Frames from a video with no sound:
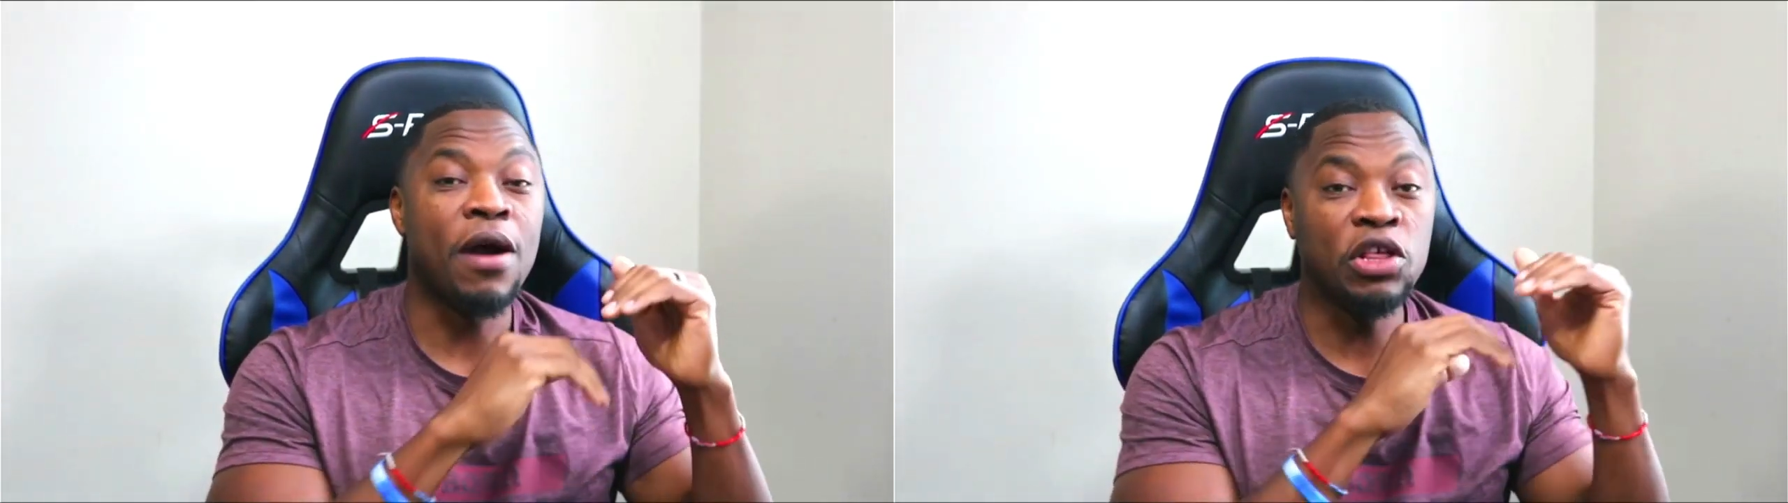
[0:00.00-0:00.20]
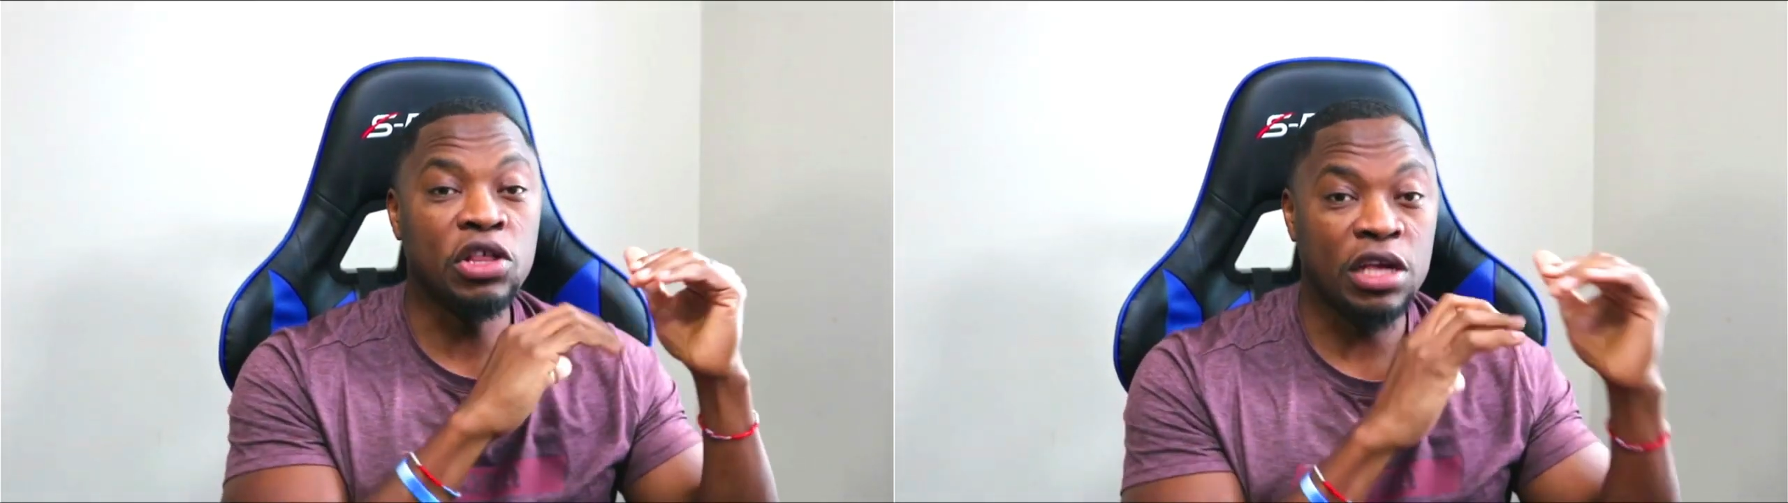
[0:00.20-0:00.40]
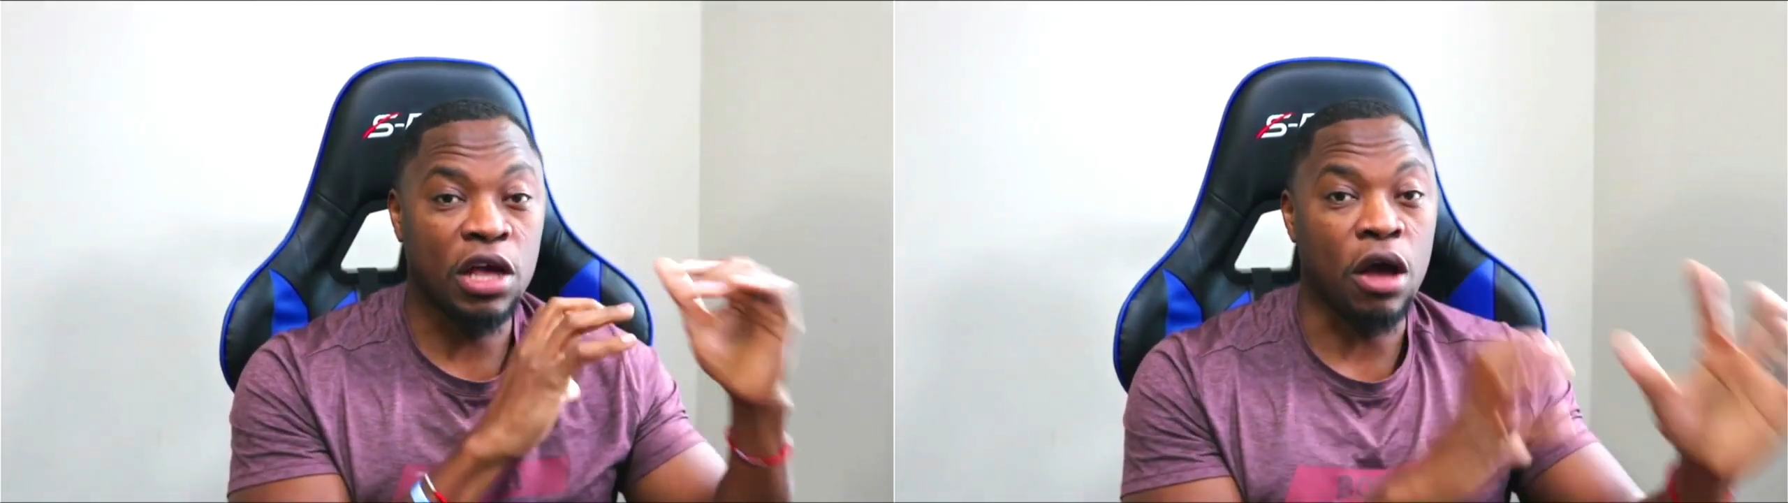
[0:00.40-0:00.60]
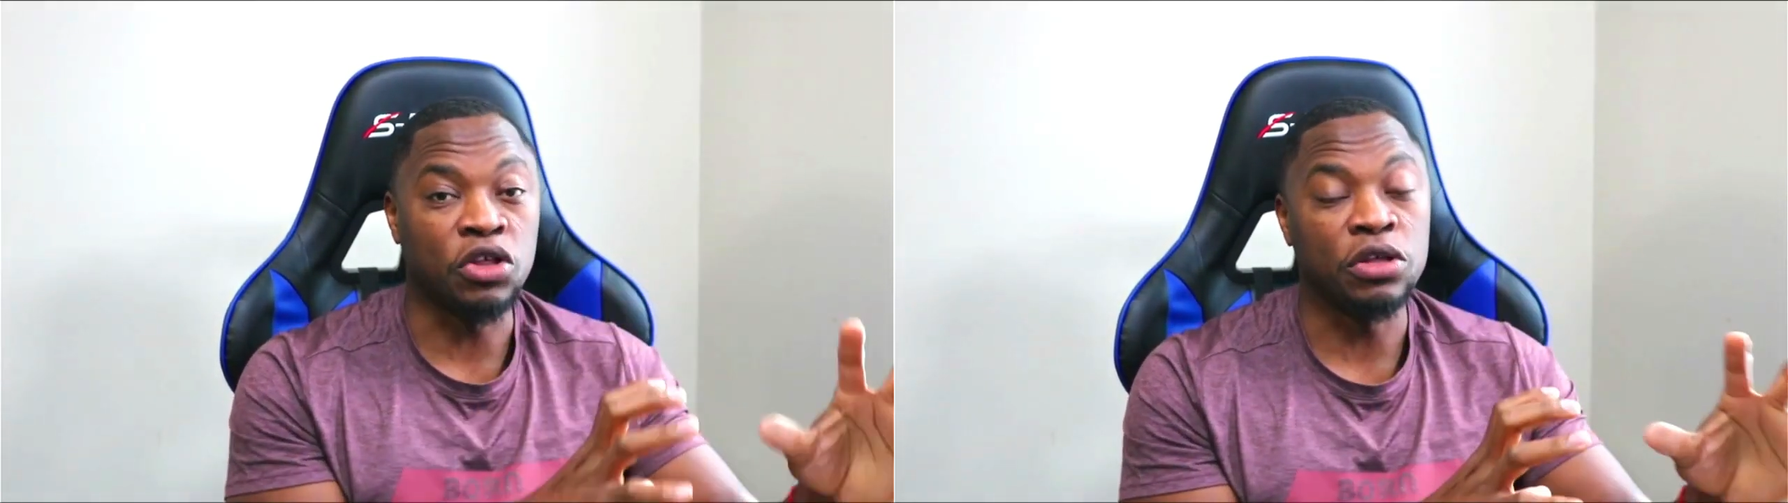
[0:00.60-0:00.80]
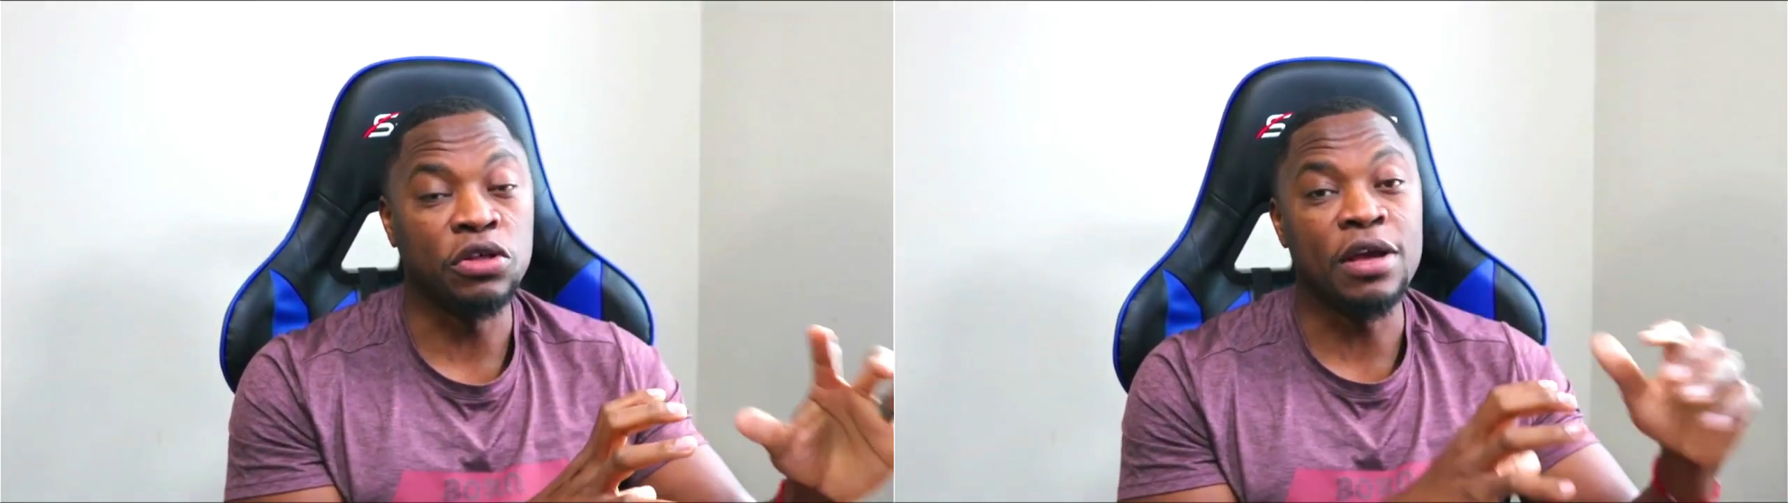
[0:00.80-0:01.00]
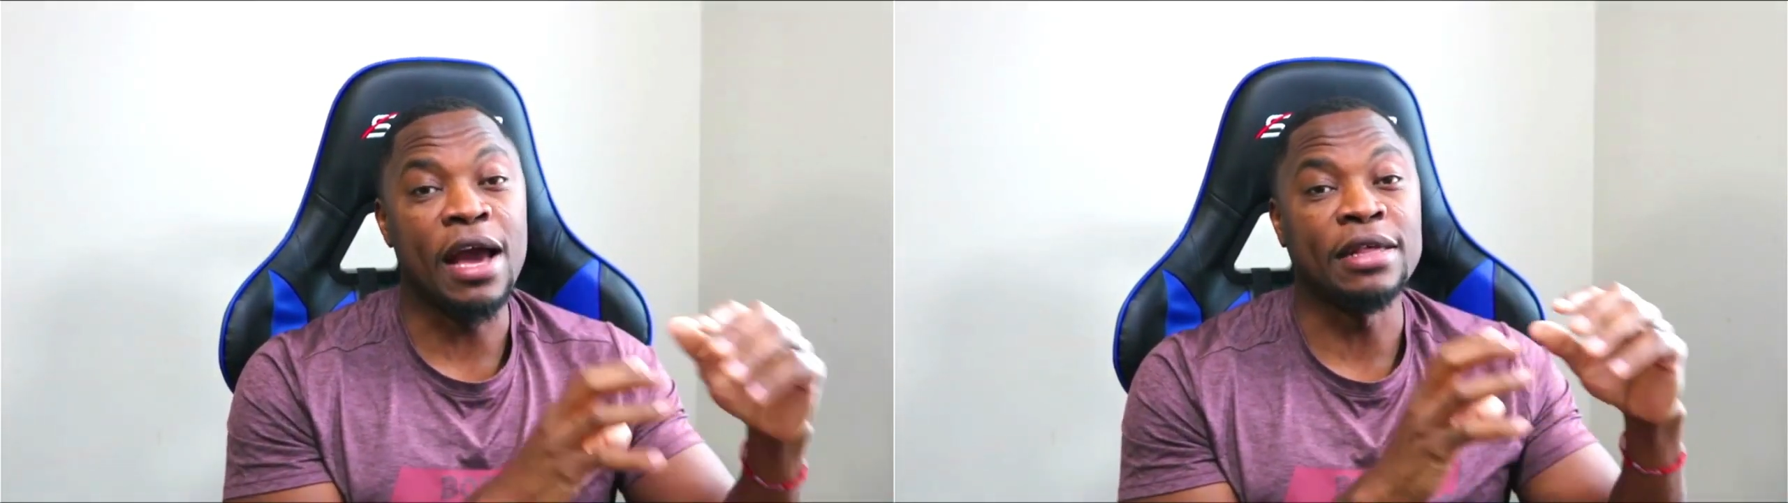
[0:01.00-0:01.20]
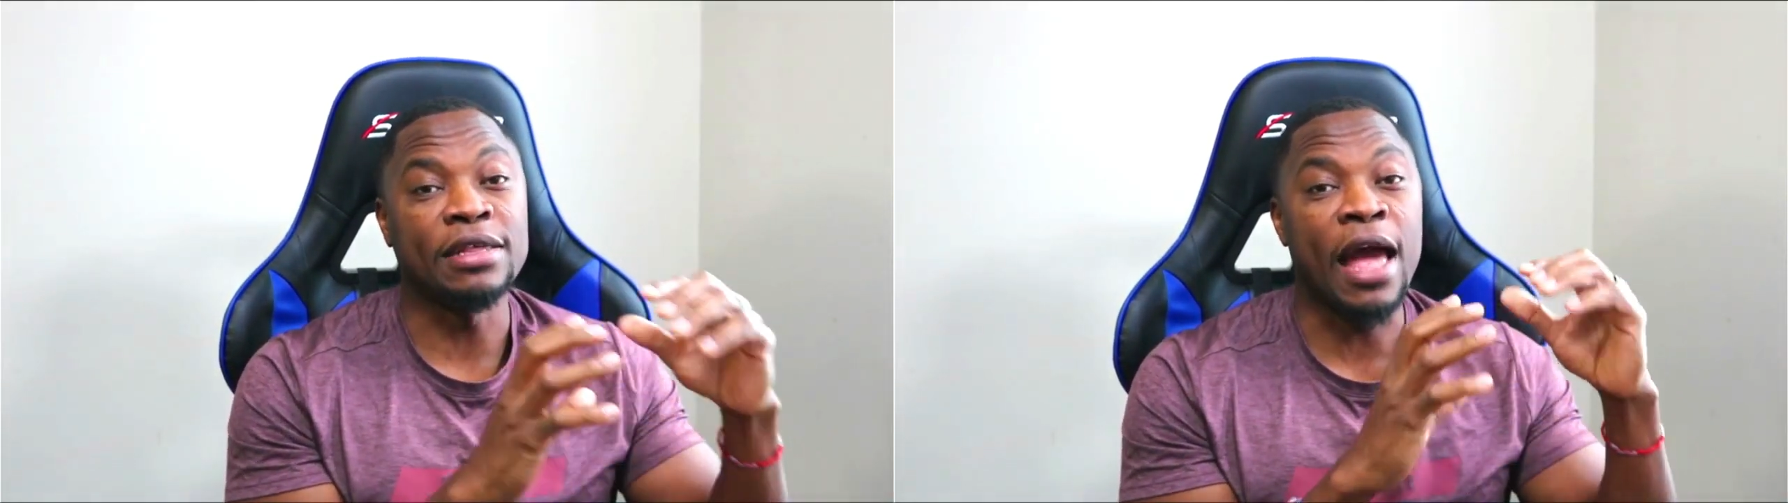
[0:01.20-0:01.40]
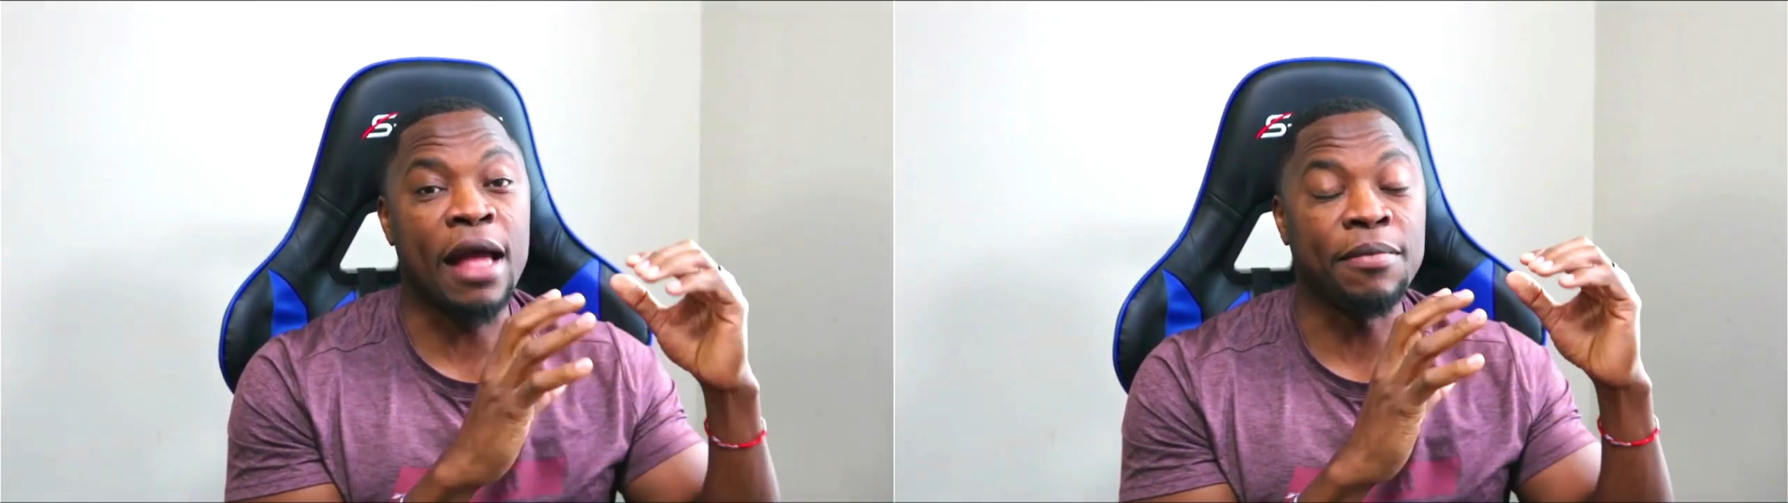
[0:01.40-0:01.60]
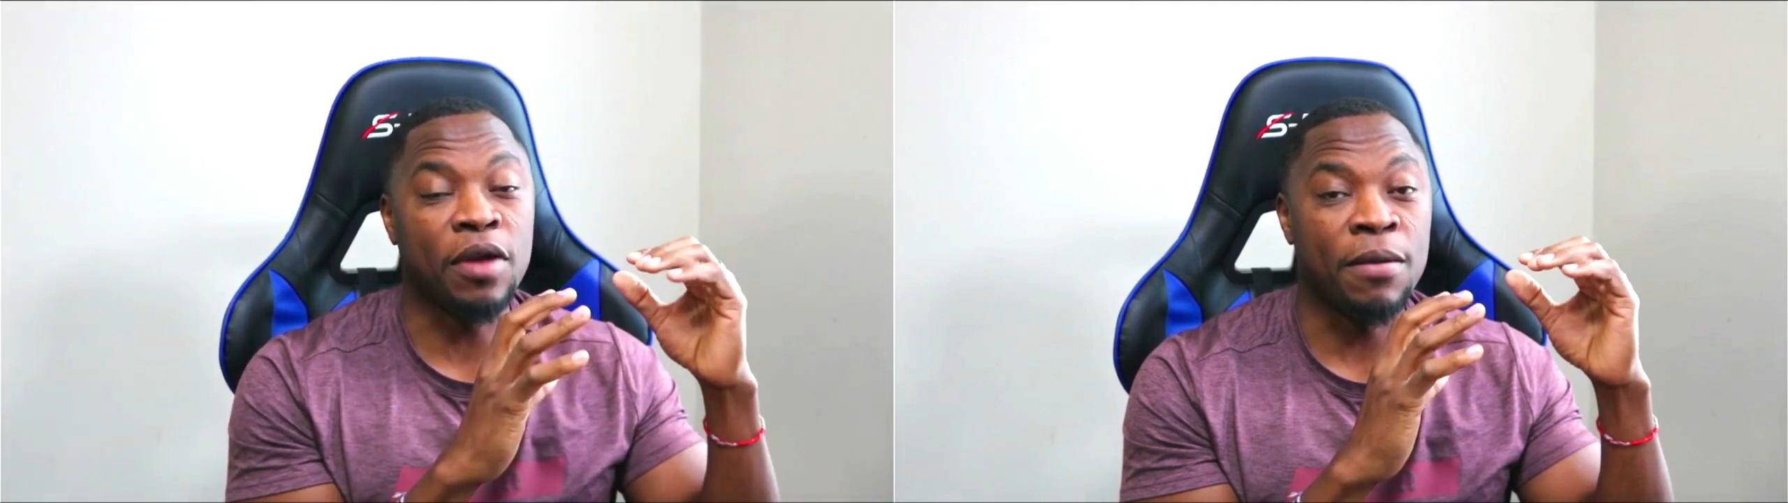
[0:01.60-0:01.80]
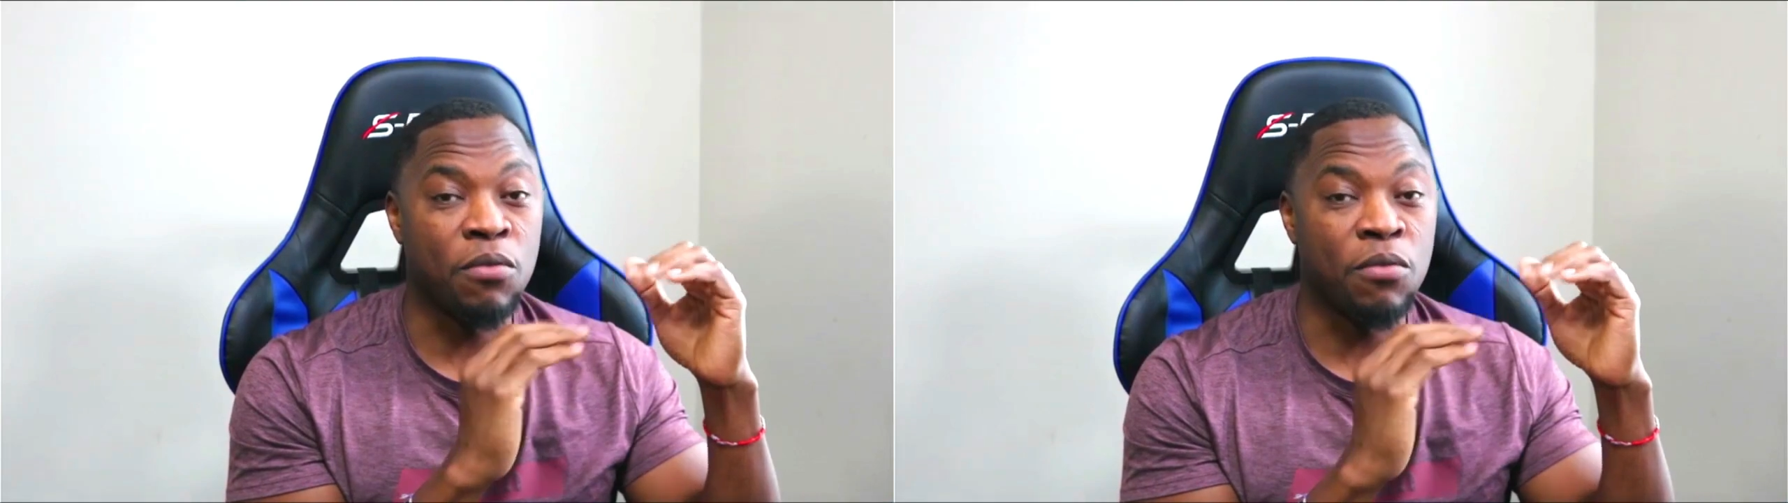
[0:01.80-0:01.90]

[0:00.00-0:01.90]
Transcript: I usually caution you guys that uh,